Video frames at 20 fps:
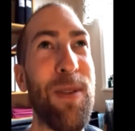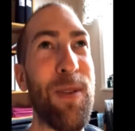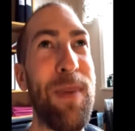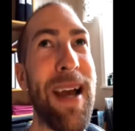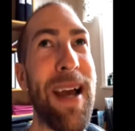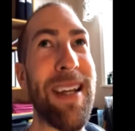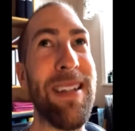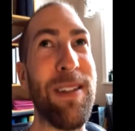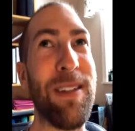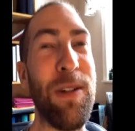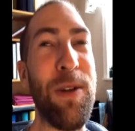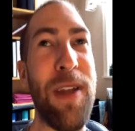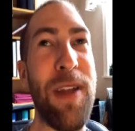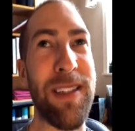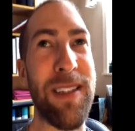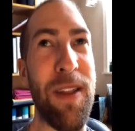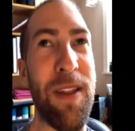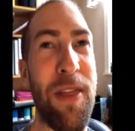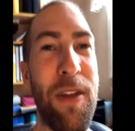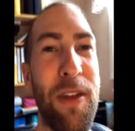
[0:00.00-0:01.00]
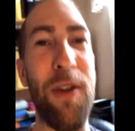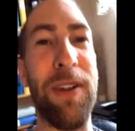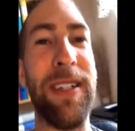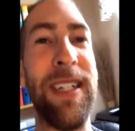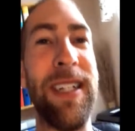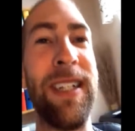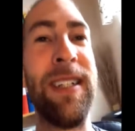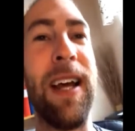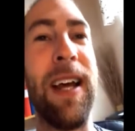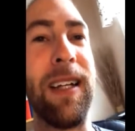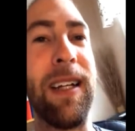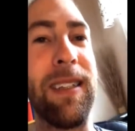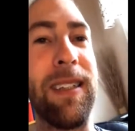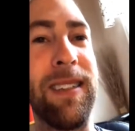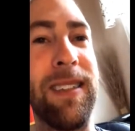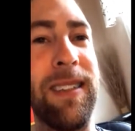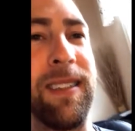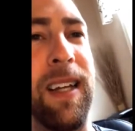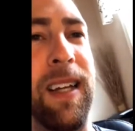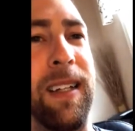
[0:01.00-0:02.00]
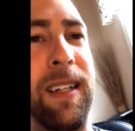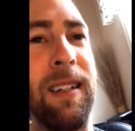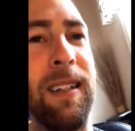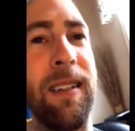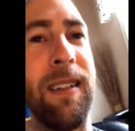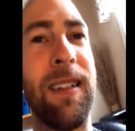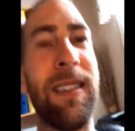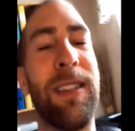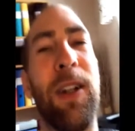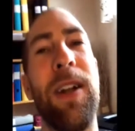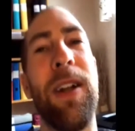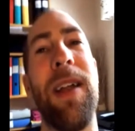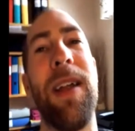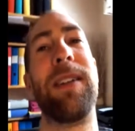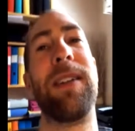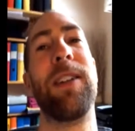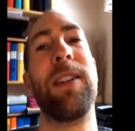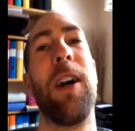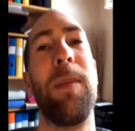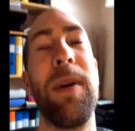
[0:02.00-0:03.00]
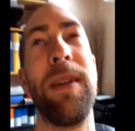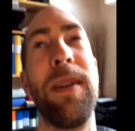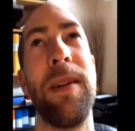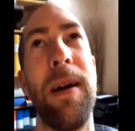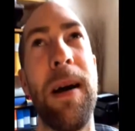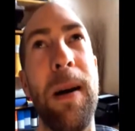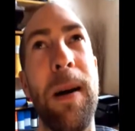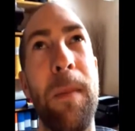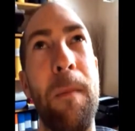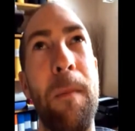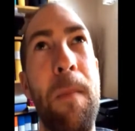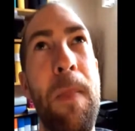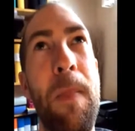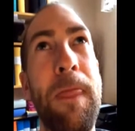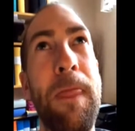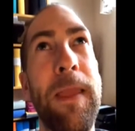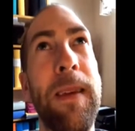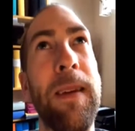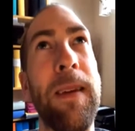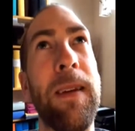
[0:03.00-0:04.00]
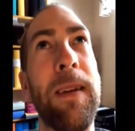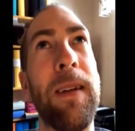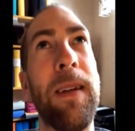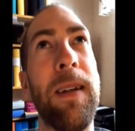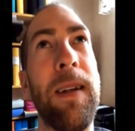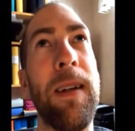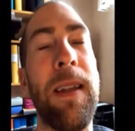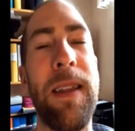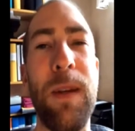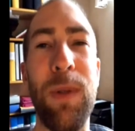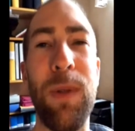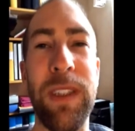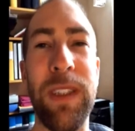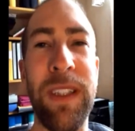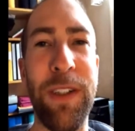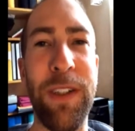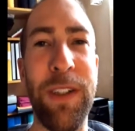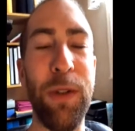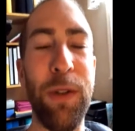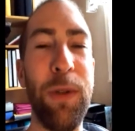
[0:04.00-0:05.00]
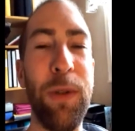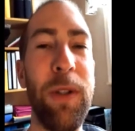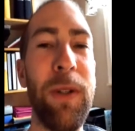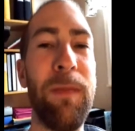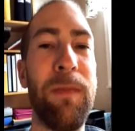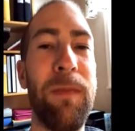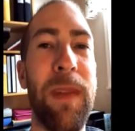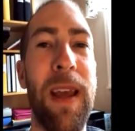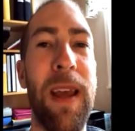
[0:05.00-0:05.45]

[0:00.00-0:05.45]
was back in 2013. I started that job in, I think it was in June.